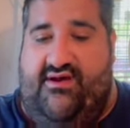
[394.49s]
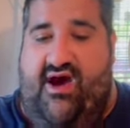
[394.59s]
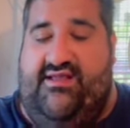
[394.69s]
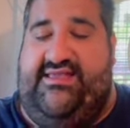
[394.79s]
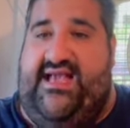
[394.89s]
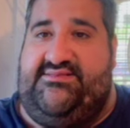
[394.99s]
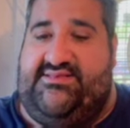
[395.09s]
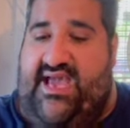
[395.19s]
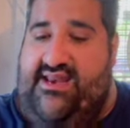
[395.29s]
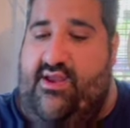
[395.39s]
against
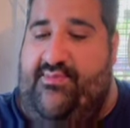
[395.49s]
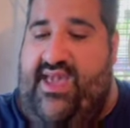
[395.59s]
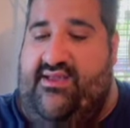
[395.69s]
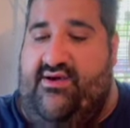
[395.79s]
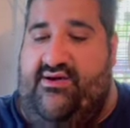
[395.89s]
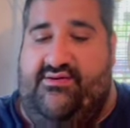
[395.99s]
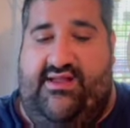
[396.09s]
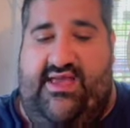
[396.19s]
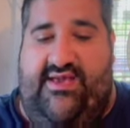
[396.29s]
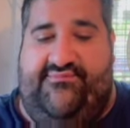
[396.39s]
Kenny Omega
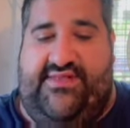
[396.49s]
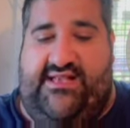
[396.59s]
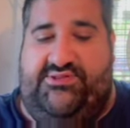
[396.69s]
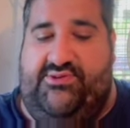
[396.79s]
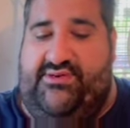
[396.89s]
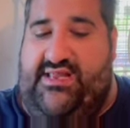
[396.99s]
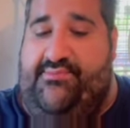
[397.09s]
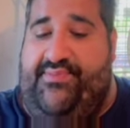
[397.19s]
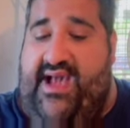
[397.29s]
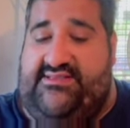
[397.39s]
if they do an
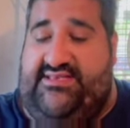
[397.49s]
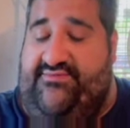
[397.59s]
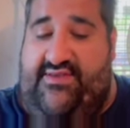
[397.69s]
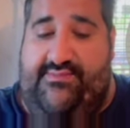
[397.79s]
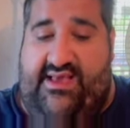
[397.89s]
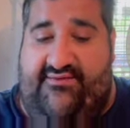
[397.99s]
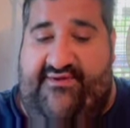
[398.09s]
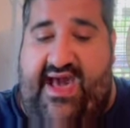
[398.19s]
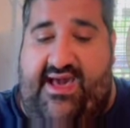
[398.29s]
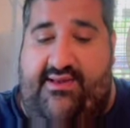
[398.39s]
Impact TV main
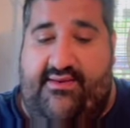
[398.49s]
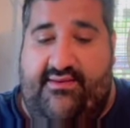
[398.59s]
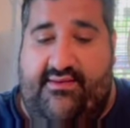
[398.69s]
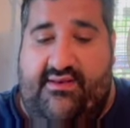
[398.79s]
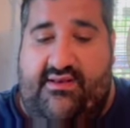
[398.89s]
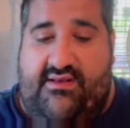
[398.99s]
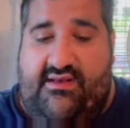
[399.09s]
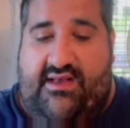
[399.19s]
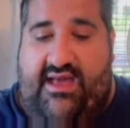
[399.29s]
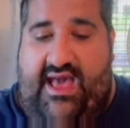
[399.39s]
event.
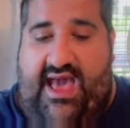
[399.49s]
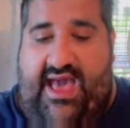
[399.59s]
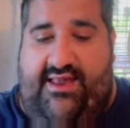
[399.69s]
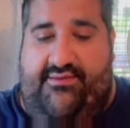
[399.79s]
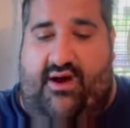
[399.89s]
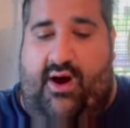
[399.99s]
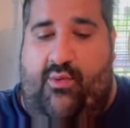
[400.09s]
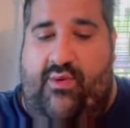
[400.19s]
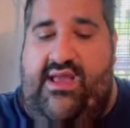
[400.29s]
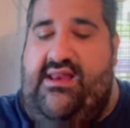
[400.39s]
And a
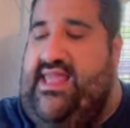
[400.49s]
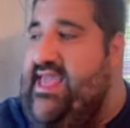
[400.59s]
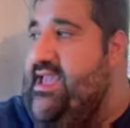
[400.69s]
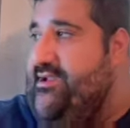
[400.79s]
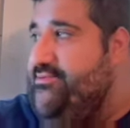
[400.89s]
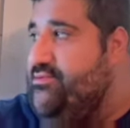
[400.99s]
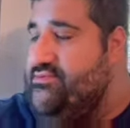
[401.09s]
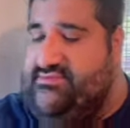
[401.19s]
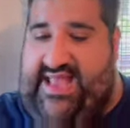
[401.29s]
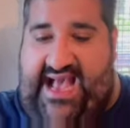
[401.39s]
win here,
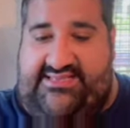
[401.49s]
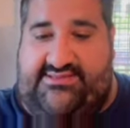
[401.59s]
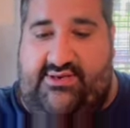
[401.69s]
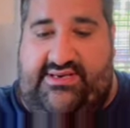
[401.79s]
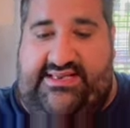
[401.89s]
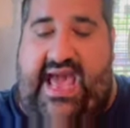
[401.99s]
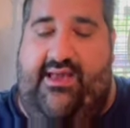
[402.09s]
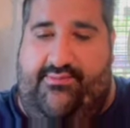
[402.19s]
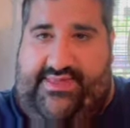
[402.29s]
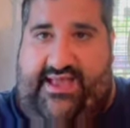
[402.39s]
that's going to get
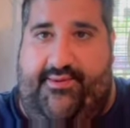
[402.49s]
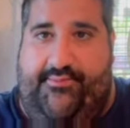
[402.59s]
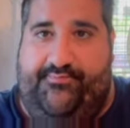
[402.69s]
him there.